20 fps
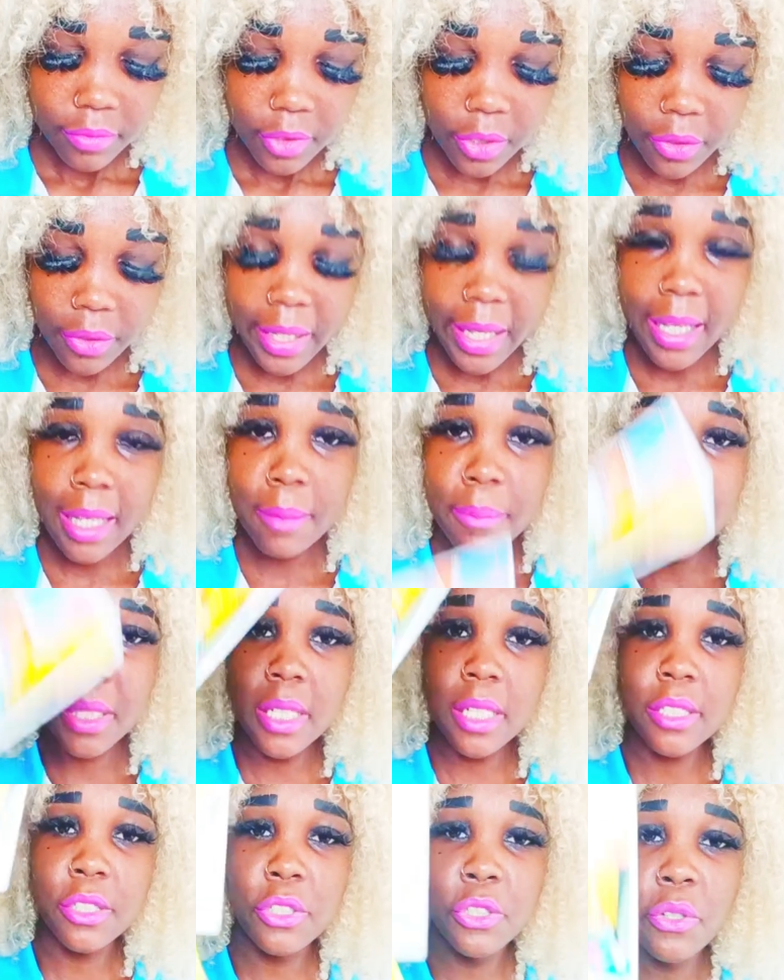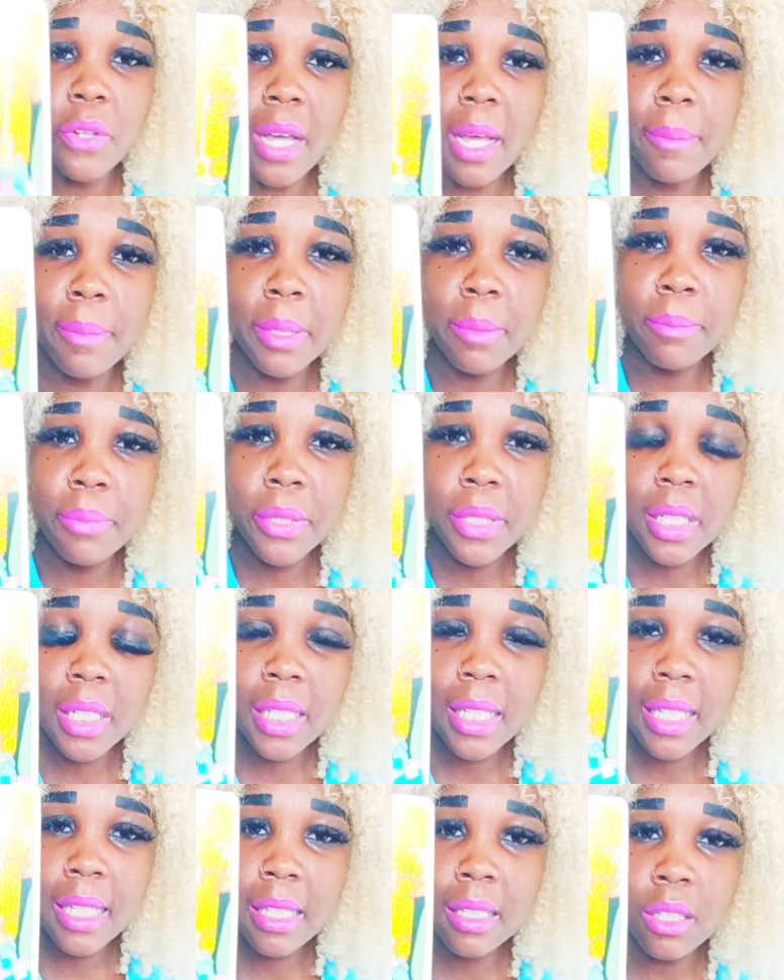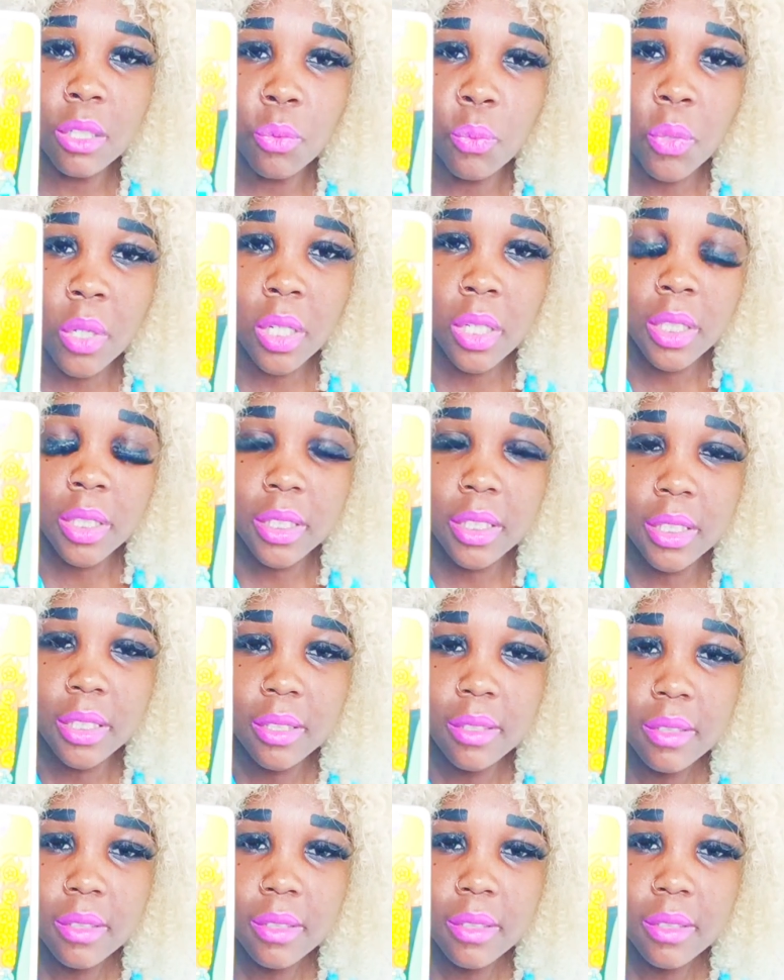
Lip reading: Okay, because you have been putting in the work